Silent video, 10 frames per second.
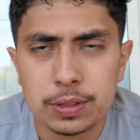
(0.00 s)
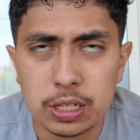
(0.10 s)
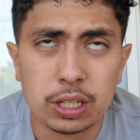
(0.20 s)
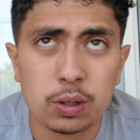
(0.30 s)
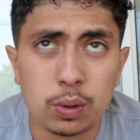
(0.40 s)

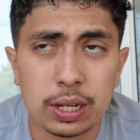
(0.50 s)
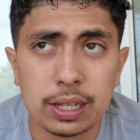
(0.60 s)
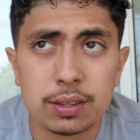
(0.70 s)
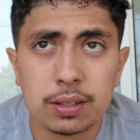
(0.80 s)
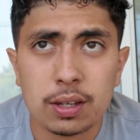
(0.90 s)
dealing
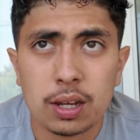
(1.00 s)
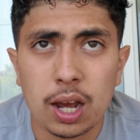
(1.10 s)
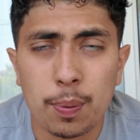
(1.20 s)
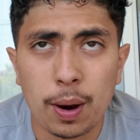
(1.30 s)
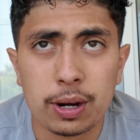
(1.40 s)
with
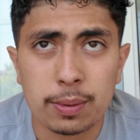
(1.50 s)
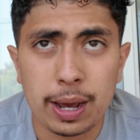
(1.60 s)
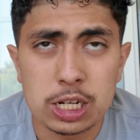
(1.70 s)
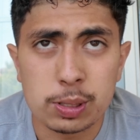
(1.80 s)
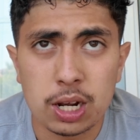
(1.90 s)
a property
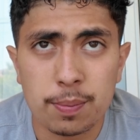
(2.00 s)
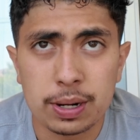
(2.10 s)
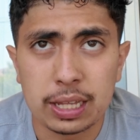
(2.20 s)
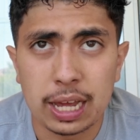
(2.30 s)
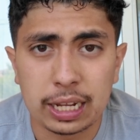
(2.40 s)
management
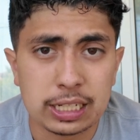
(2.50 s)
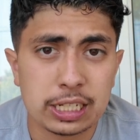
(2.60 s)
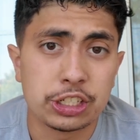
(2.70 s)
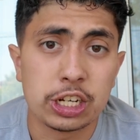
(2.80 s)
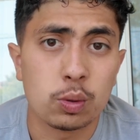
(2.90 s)
company that, like I
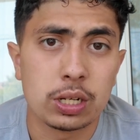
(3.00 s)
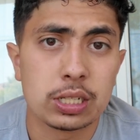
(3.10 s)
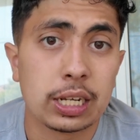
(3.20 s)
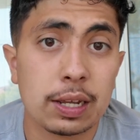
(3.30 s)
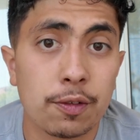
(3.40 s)
said, genuinely
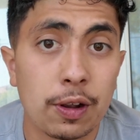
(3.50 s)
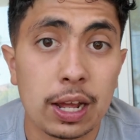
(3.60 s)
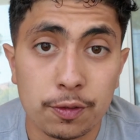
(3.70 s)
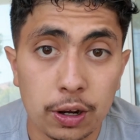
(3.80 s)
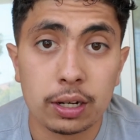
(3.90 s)
does not give a
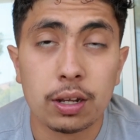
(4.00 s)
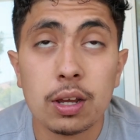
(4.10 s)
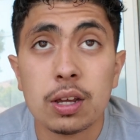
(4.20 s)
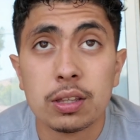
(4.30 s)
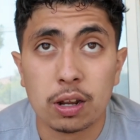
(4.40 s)
flying fuck.
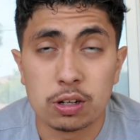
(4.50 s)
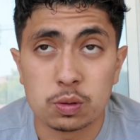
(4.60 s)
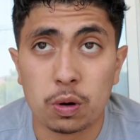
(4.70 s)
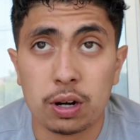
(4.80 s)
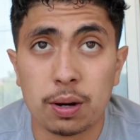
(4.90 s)
They're
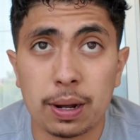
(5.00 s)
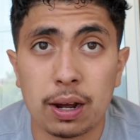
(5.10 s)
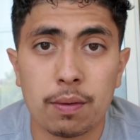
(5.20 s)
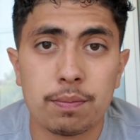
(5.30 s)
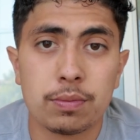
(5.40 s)
just worried
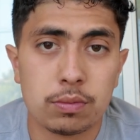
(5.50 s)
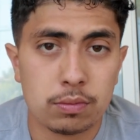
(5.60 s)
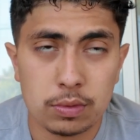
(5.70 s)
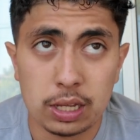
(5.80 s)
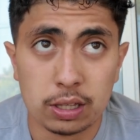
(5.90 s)
about
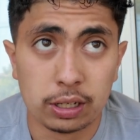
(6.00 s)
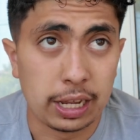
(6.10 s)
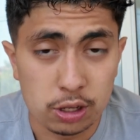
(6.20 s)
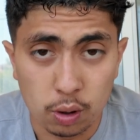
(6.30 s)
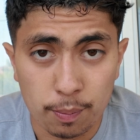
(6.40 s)
either
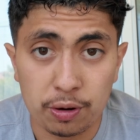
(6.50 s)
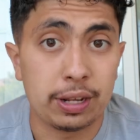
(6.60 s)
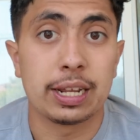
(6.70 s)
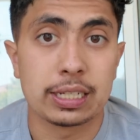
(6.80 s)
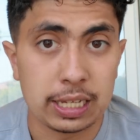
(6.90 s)
getting you on board
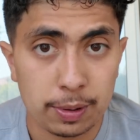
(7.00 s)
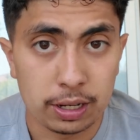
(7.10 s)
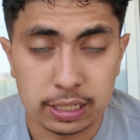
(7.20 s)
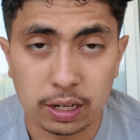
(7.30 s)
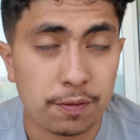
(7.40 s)
and getting
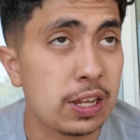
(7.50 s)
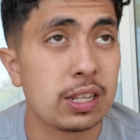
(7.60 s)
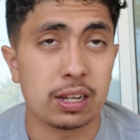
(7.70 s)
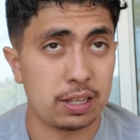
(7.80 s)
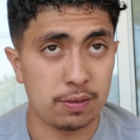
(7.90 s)
a setup fee
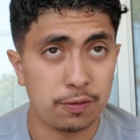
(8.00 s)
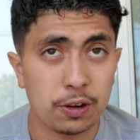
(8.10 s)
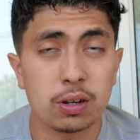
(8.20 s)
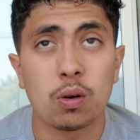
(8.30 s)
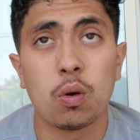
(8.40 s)
and not giving a
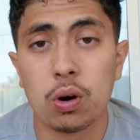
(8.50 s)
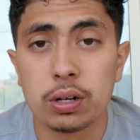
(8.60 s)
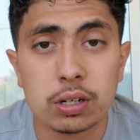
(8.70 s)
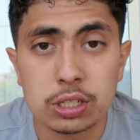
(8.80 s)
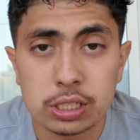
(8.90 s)
fuck,
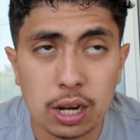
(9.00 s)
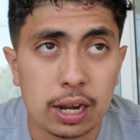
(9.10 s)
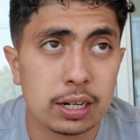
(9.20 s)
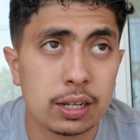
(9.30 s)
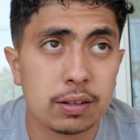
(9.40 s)
or they're just
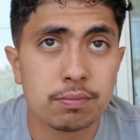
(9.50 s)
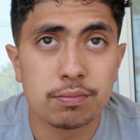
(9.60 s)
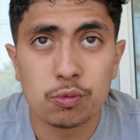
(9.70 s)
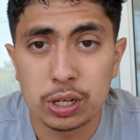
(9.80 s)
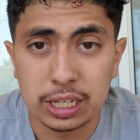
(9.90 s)
not gonna
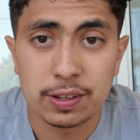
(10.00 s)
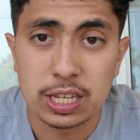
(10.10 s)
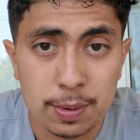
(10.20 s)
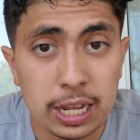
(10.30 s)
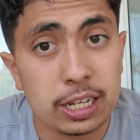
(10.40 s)
really give you
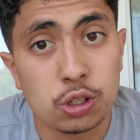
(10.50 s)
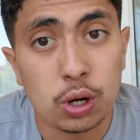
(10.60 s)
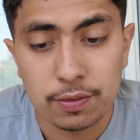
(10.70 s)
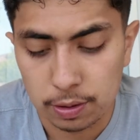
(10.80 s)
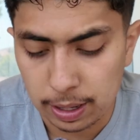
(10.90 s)
the time of day because you
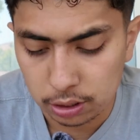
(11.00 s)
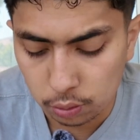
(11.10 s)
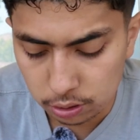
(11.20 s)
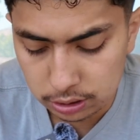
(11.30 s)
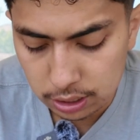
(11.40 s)
don't have the amount
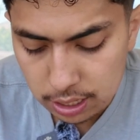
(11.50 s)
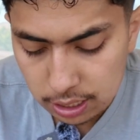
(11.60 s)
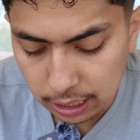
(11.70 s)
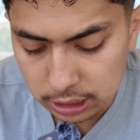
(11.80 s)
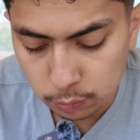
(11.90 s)
of doors.
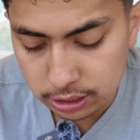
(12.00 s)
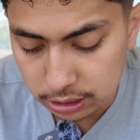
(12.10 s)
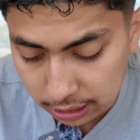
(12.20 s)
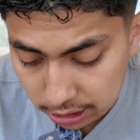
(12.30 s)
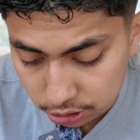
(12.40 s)
That's why
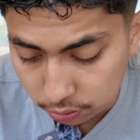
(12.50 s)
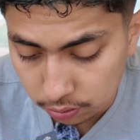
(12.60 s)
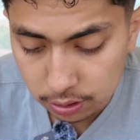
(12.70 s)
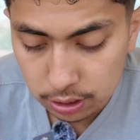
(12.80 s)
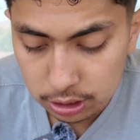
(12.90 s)
it's
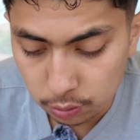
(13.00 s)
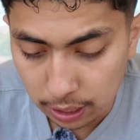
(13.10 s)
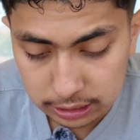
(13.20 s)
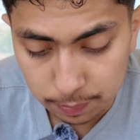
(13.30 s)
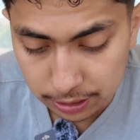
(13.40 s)
essential
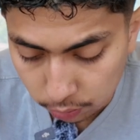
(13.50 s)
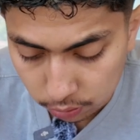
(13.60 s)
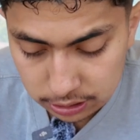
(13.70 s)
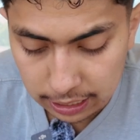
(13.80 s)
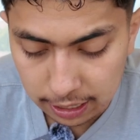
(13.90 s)
to ask how many
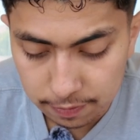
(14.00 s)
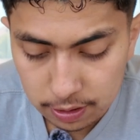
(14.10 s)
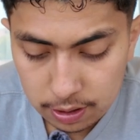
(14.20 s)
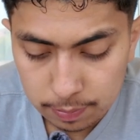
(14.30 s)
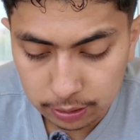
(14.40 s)
doors they have,
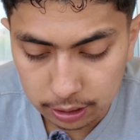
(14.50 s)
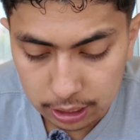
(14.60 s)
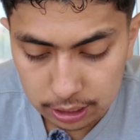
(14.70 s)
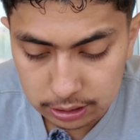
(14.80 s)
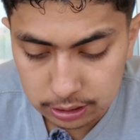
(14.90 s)

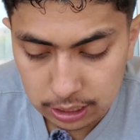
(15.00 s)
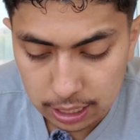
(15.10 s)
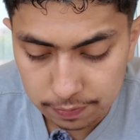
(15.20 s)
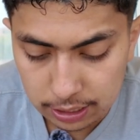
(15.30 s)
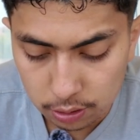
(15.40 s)
because
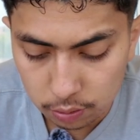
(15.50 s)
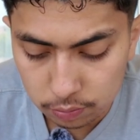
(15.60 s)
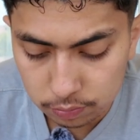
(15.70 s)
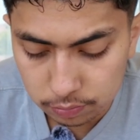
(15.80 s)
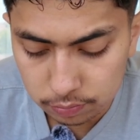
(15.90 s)
if they don't